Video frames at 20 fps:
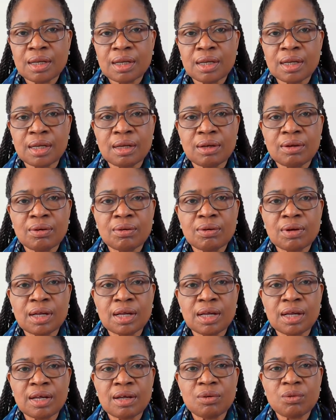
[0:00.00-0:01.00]
How
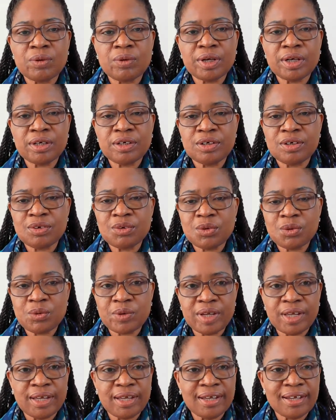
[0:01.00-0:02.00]
are we
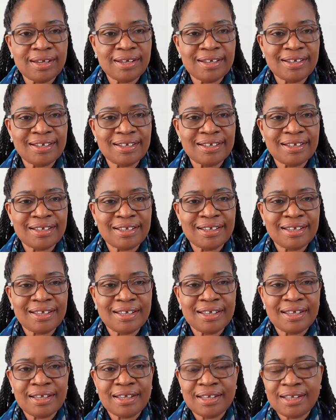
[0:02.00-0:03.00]
doing?
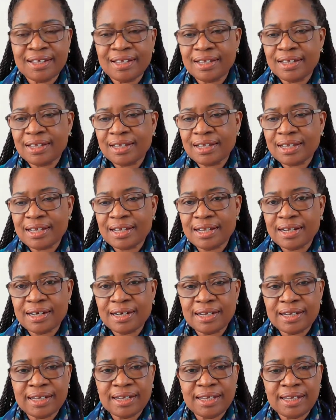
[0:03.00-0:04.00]

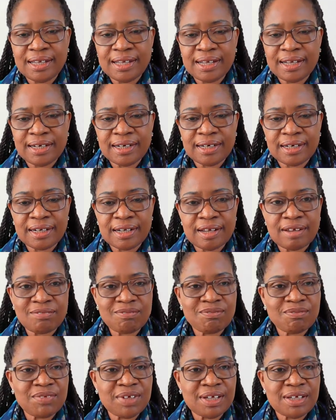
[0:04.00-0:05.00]
Can I get a
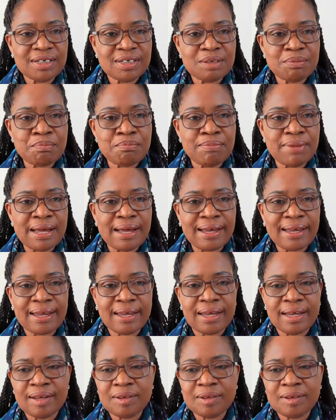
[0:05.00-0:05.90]
feedback?